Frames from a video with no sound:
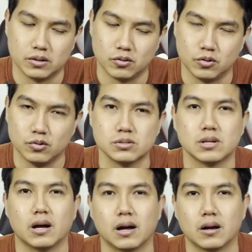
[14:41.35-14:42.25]
to use
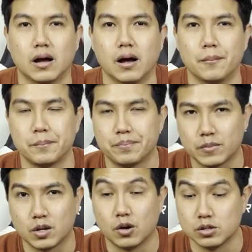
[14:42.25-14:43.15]
a, a
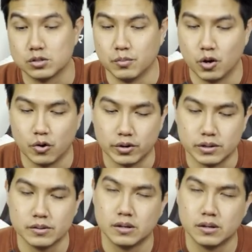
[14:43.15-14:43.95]
custom o-ring.